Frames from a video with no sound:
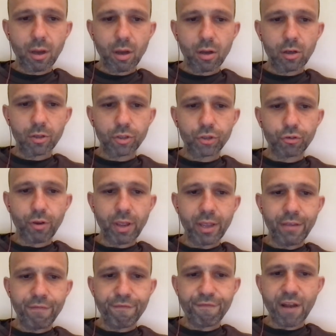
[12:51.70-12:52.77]
Unc
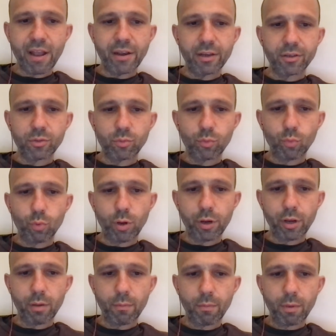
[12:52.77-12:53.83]
Dre Finest.
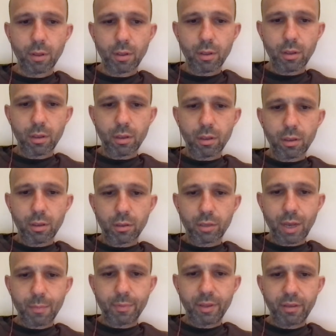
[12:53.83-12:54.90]
What up?
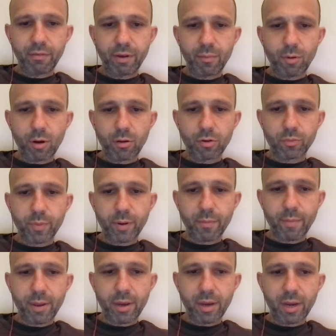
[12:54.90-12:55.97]
Top of the evening, Marco. It's been
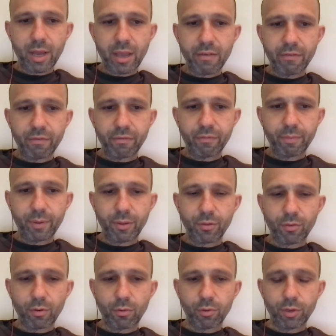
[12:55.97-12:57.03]
a minute. I've been
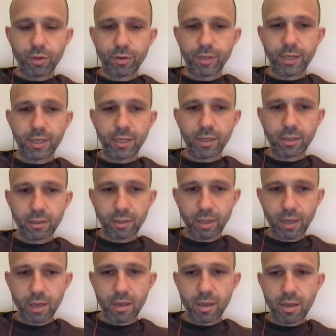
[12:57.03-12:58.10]
through. You dig?
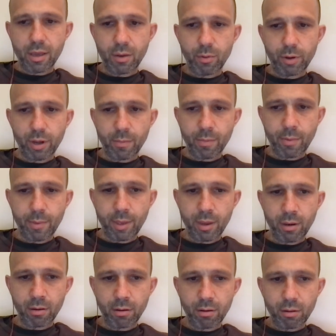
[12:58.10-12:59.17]
Yeah, yeah, yeah. What up, my
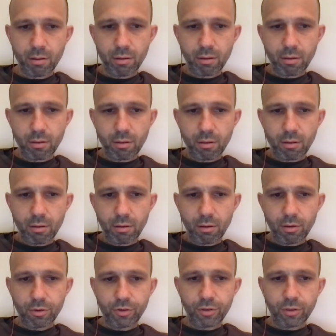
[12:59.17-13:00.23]
man?
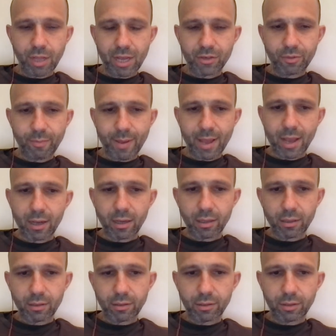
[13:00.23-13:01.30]
Good. You glad you're back.
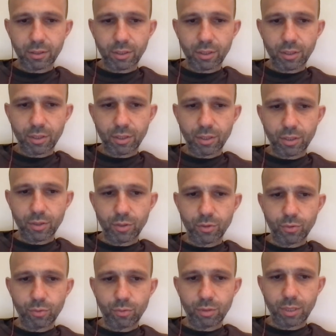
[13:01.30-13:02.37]

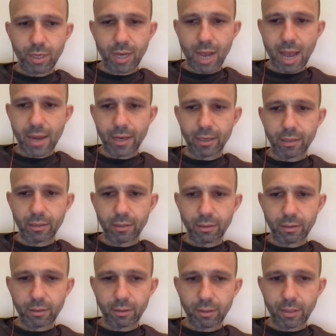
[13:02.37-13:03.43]
You got it,
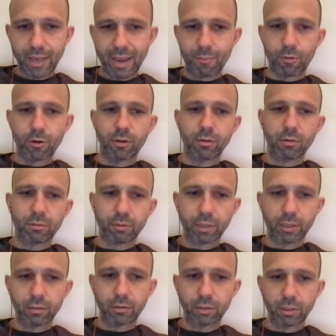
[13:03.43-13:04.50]
Cameron.
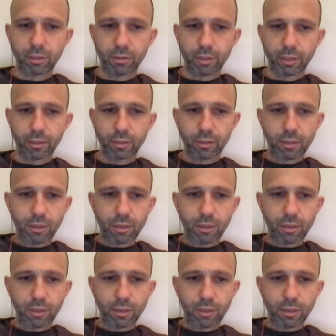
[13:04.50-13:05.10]
Right? Yeah. Okay.